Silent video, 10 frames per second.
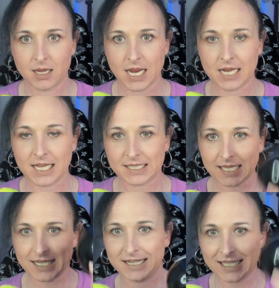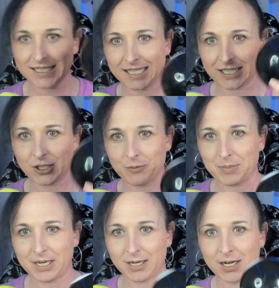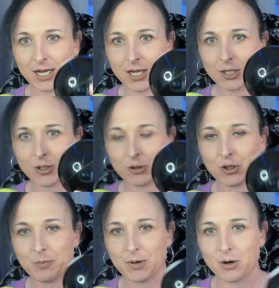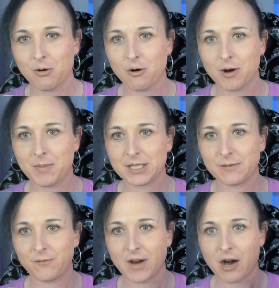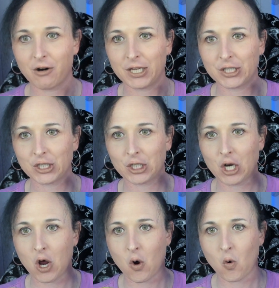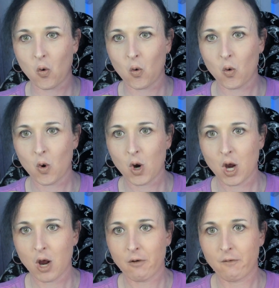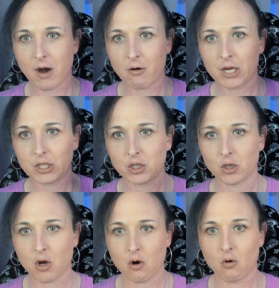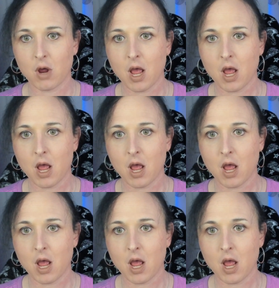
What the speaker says: And let's say this is Jupiter. So Jupiter orbits very slow. Very slow.